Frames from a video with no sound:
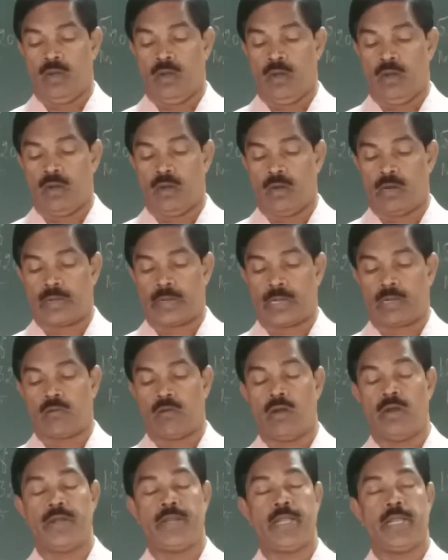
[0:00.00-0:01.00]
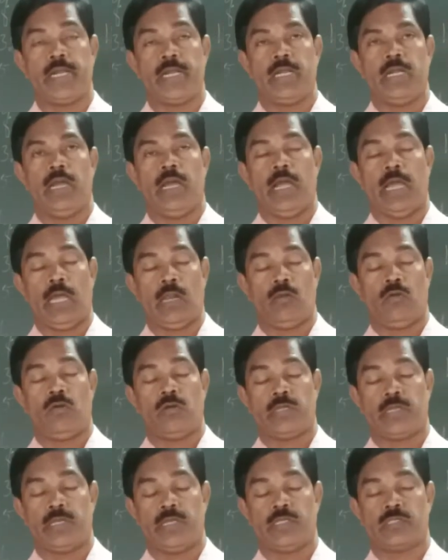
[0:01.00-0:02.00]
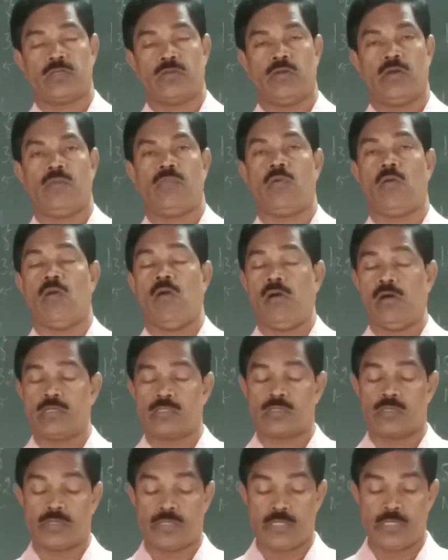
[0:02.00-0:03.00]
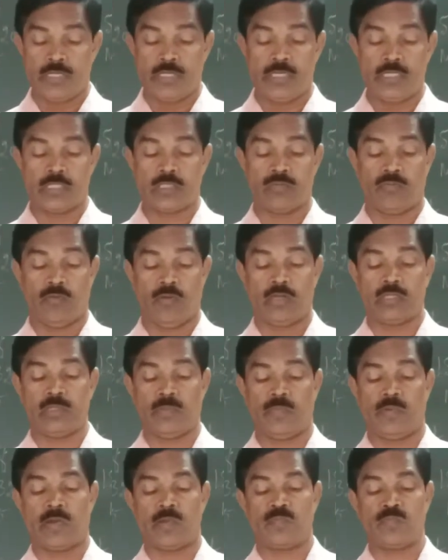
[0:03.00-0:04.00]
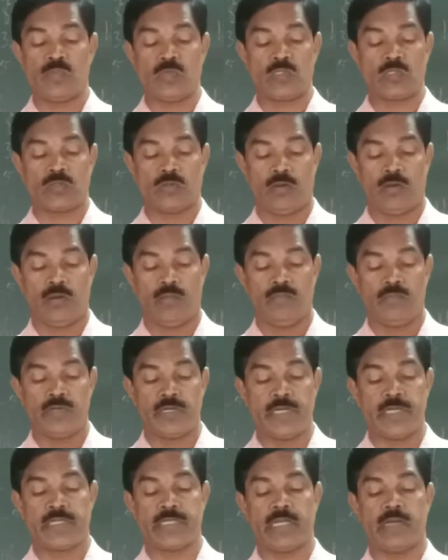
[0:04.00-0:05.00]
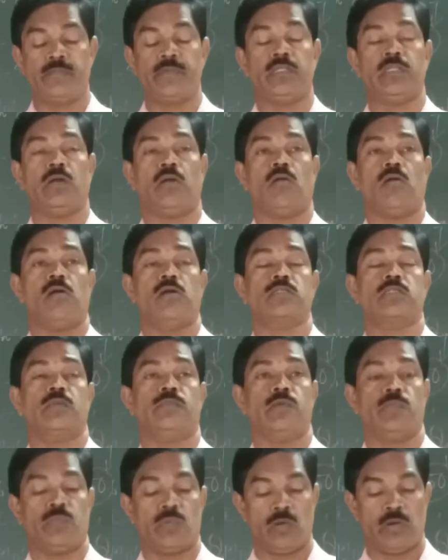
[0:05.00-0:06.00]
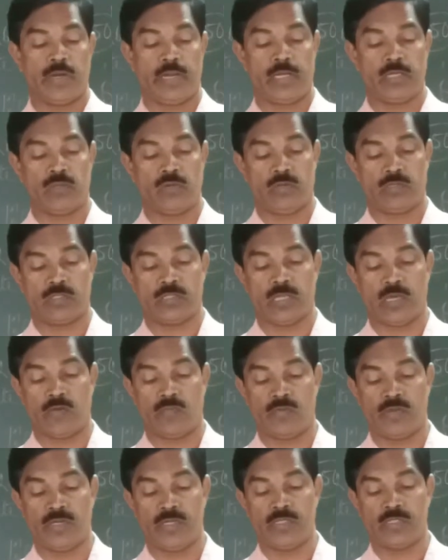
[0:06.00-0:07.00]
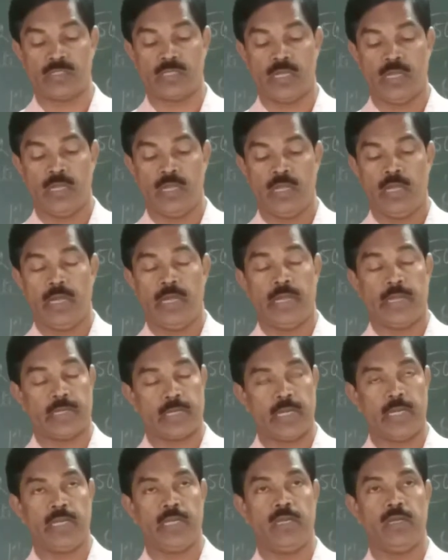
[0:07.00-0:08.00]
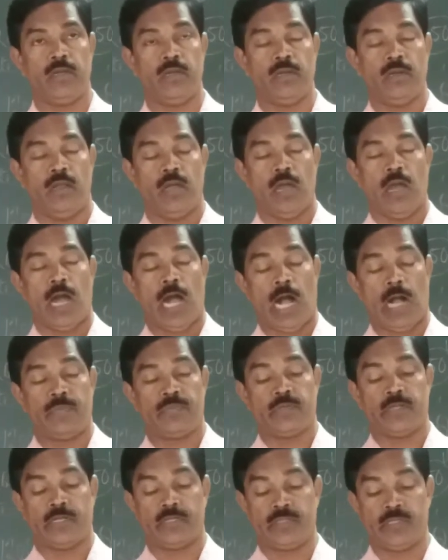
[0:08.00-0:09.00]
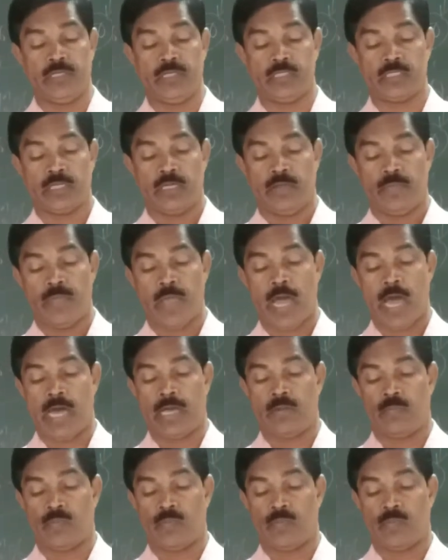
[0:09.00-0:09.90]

recording, allocation of cost is for the purpose of determining the cost of a product or service. Again, after this, they are